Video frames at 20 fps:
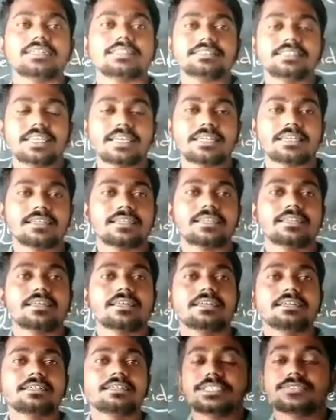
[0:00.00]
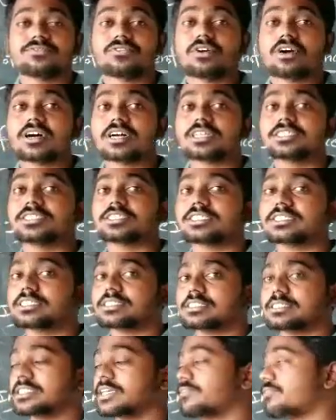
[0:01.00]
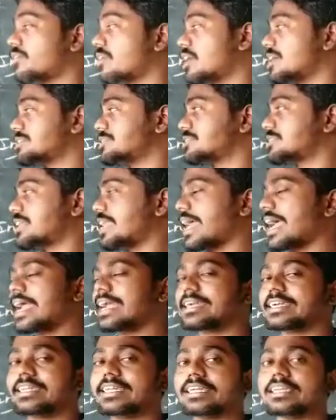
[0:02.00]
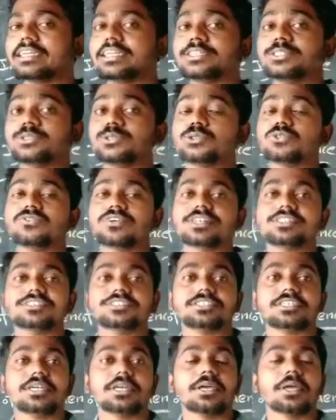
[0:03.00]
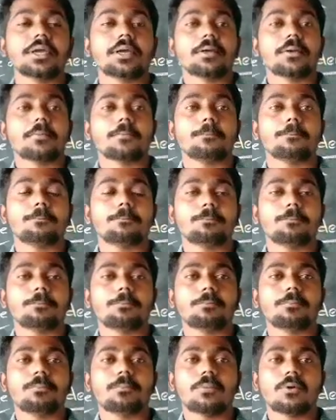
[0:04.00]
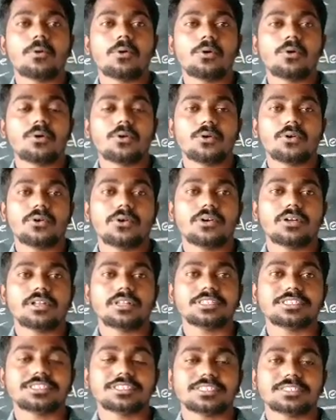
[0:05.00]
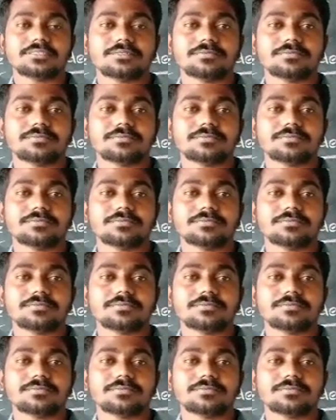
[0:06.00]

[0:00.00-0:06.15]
then they fall slantingly towards the poles.